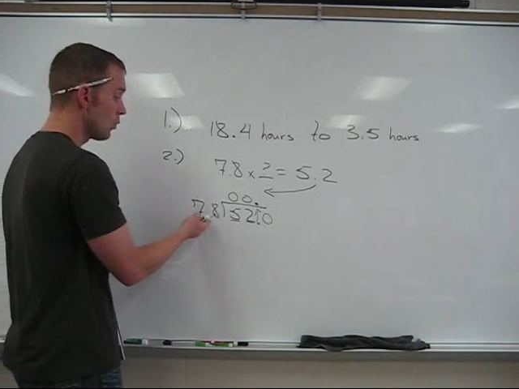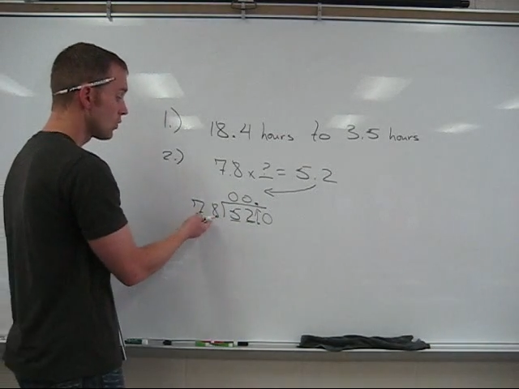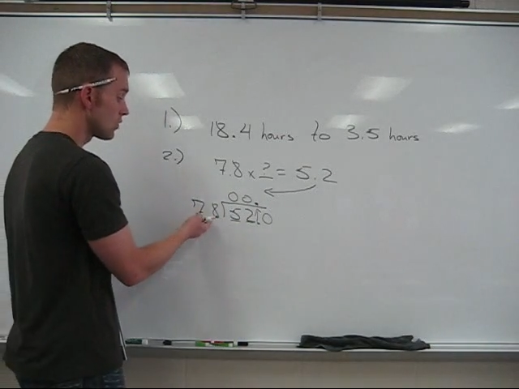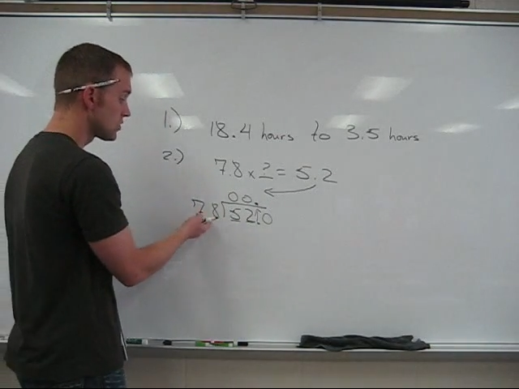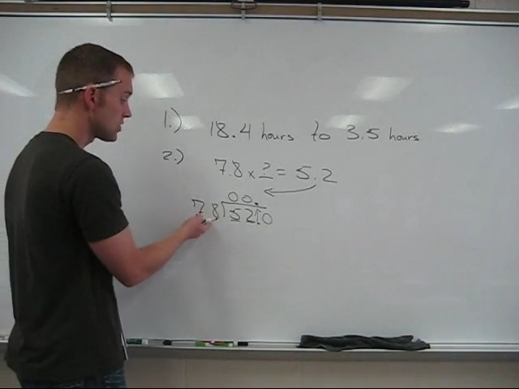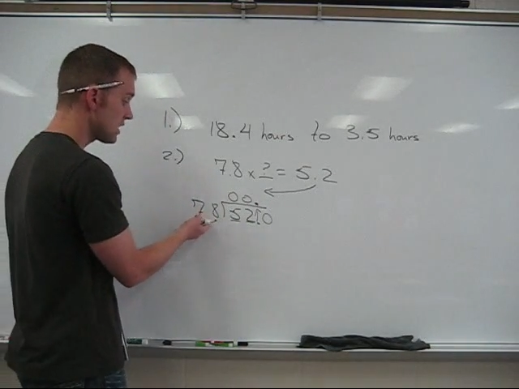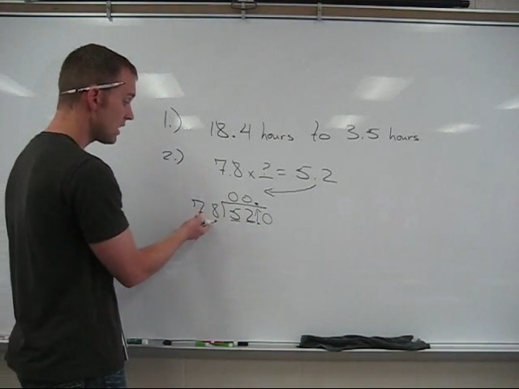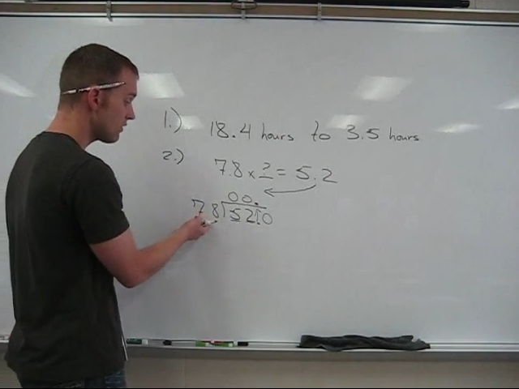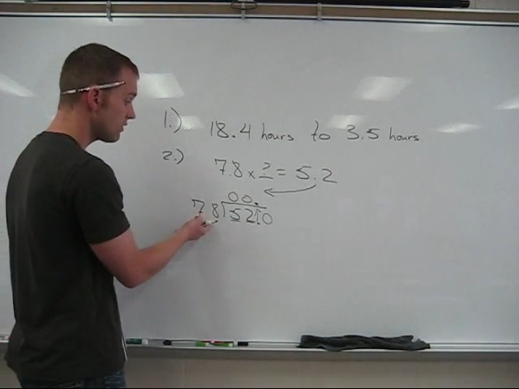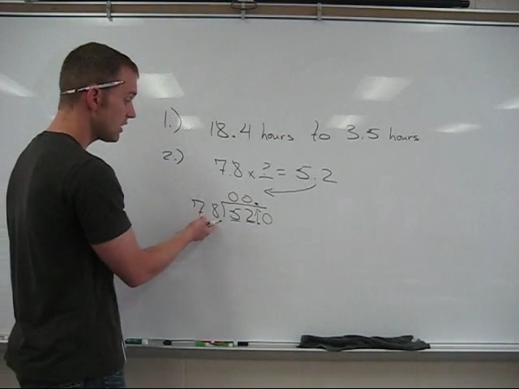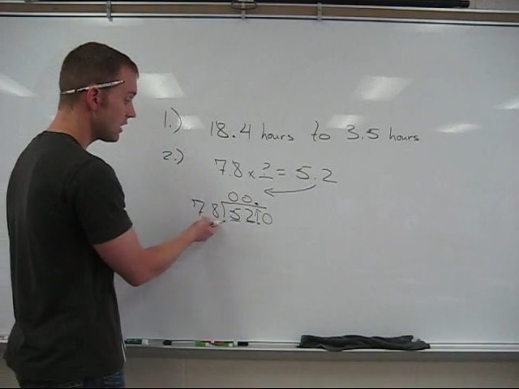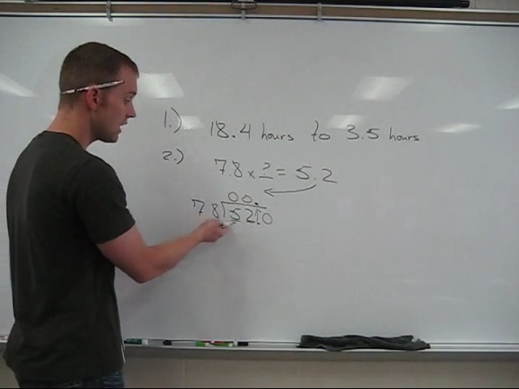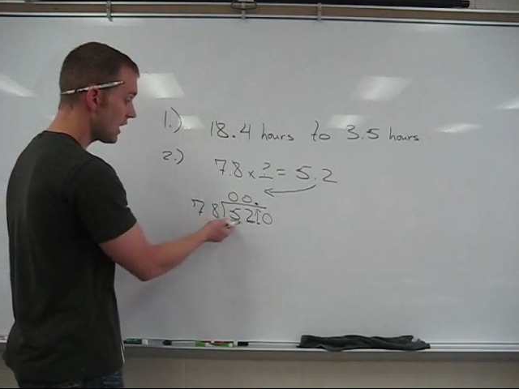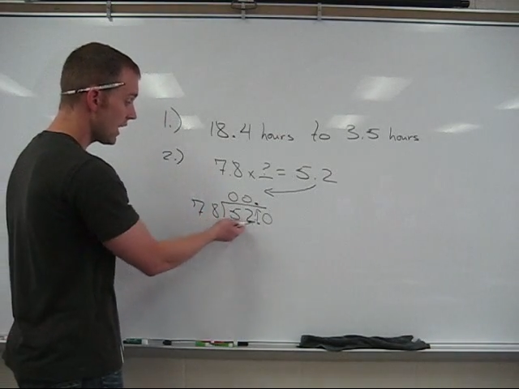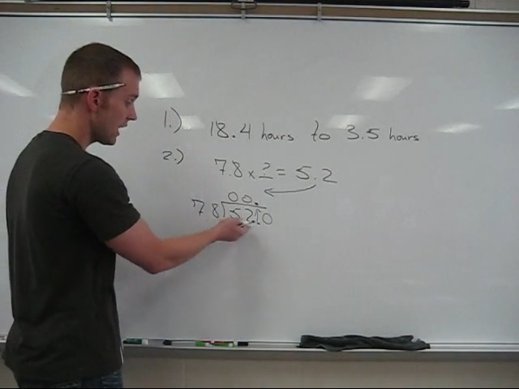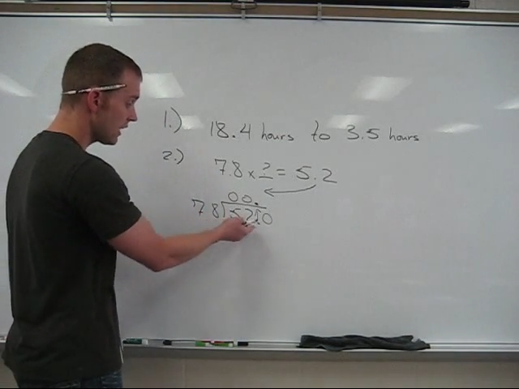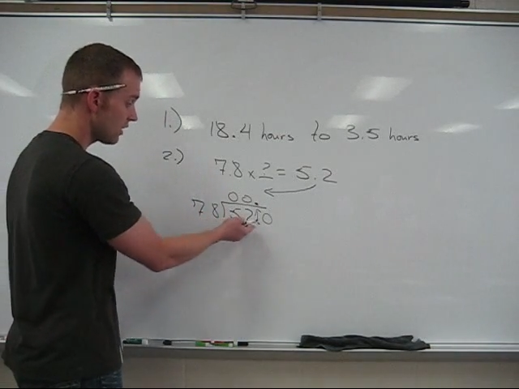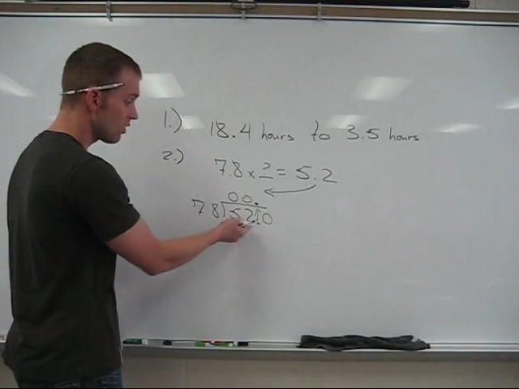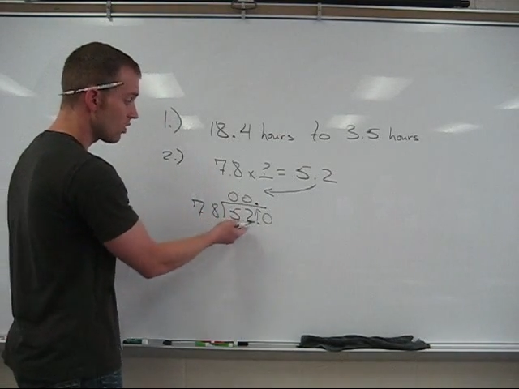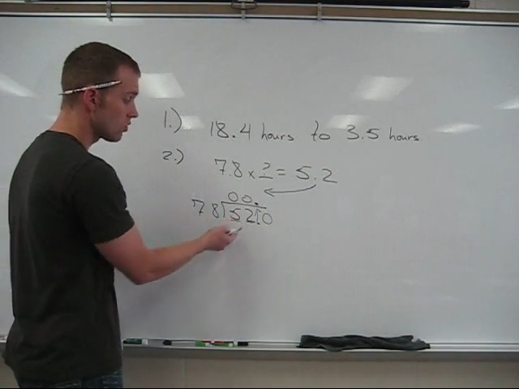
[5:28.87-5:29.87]
well,
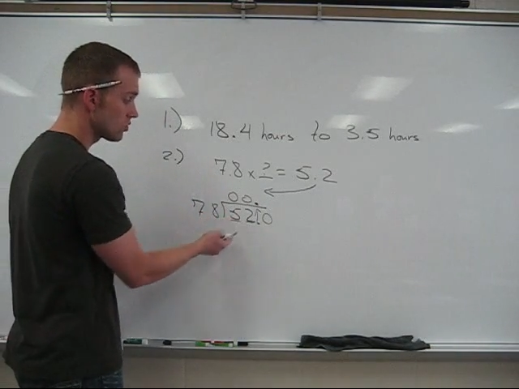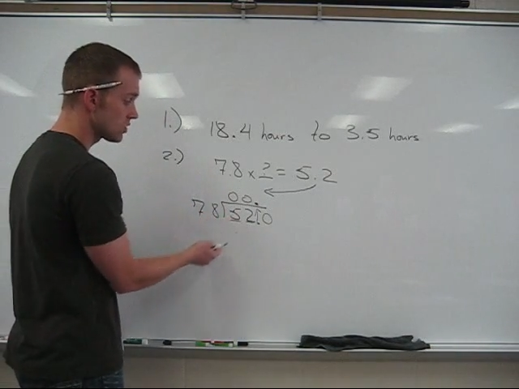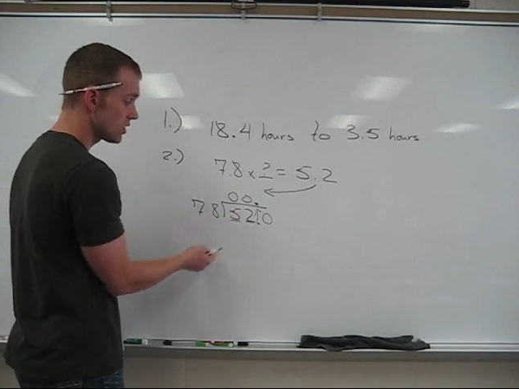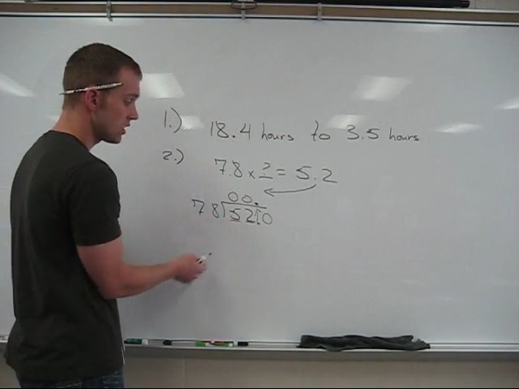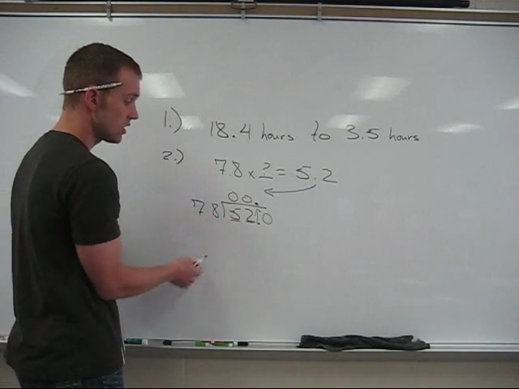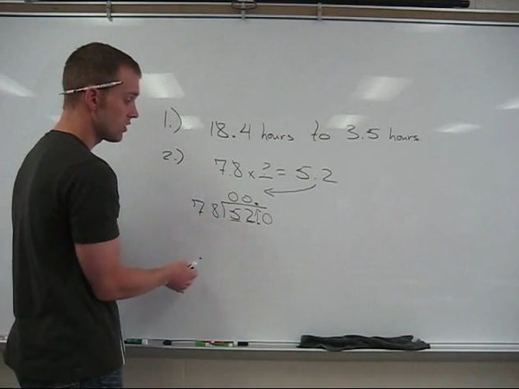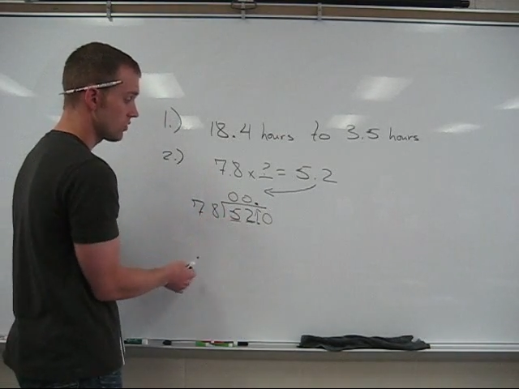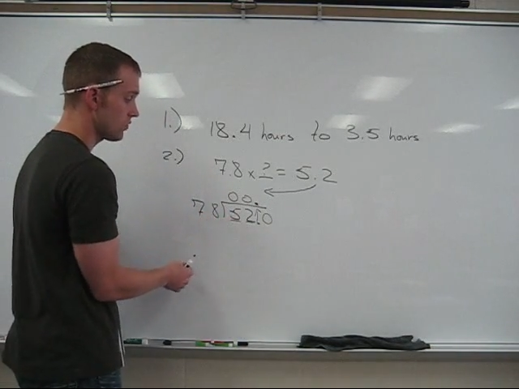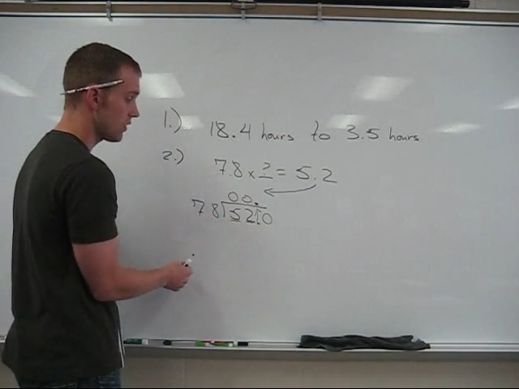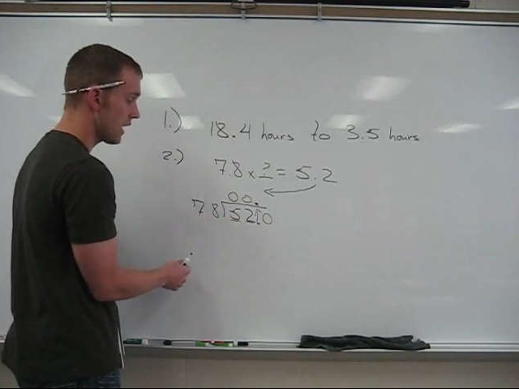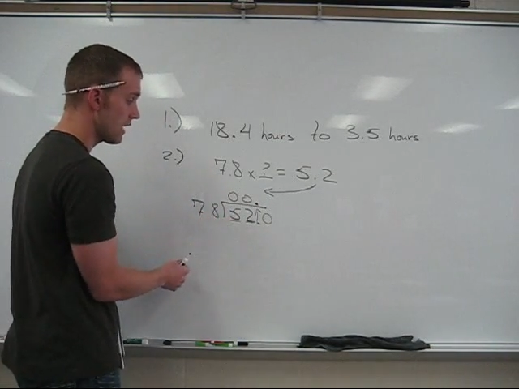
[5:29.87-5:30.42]
78 goes into